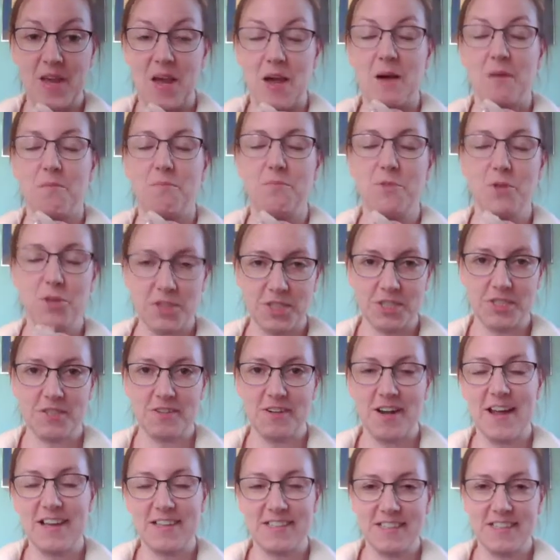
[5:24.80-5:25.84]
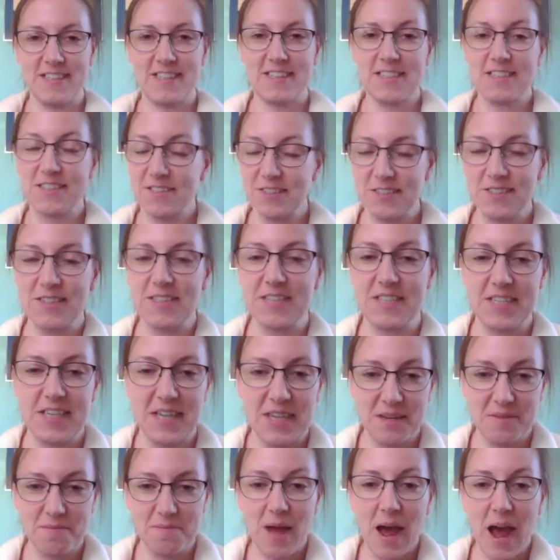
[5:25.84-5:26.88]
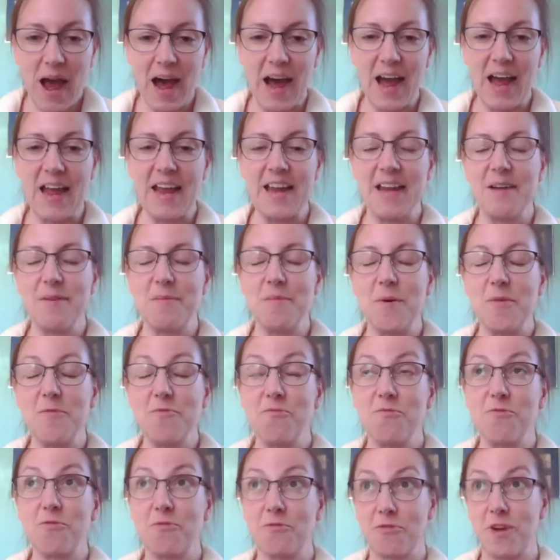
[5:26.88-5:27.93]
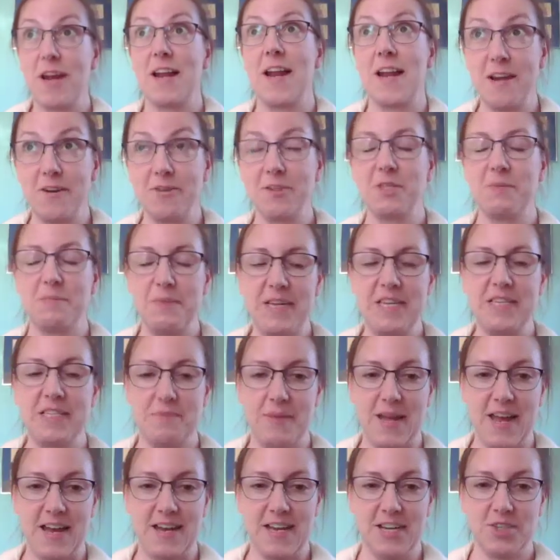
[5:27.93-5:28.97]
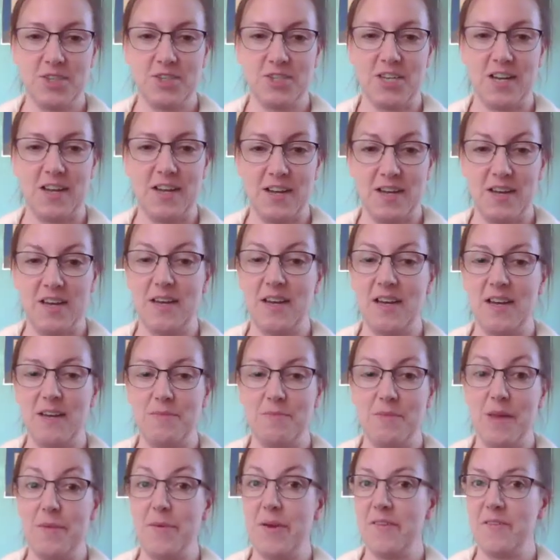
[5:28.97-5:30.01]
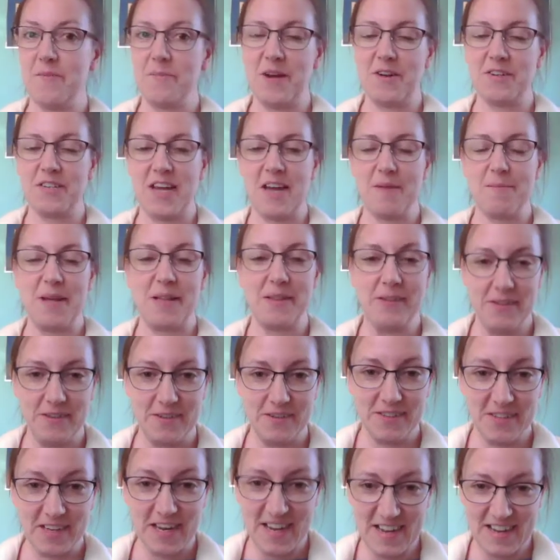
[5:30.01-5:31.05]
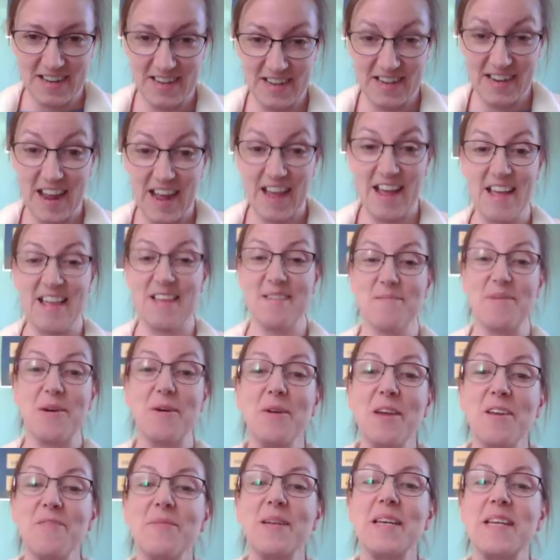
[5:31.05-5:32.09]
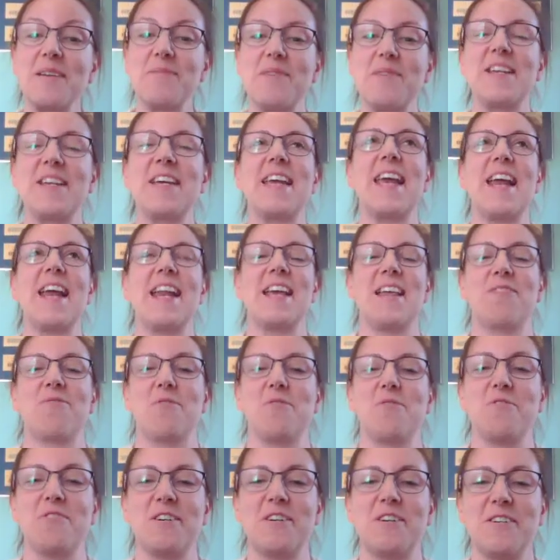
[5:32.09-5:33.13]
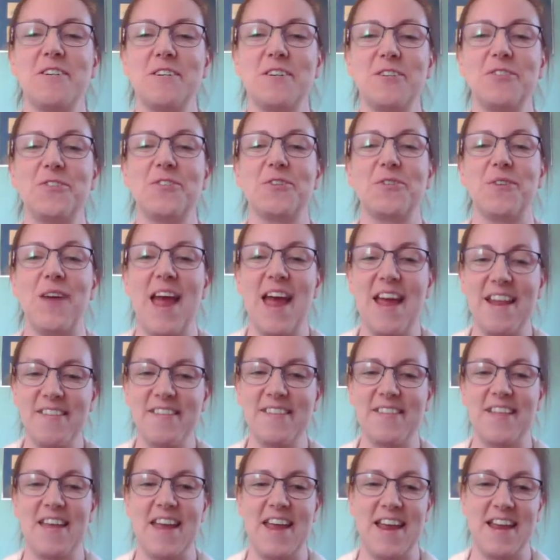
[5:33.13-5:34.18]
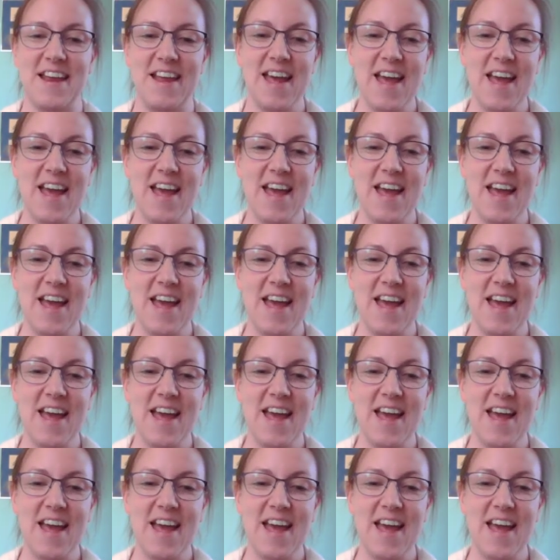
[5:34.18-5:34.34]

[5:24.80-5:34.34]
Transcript: Muchas gracias to the team. I'm afraid I don't speak Spanish. Maybe it's about time I learned. But we've been communicating through Google Translate.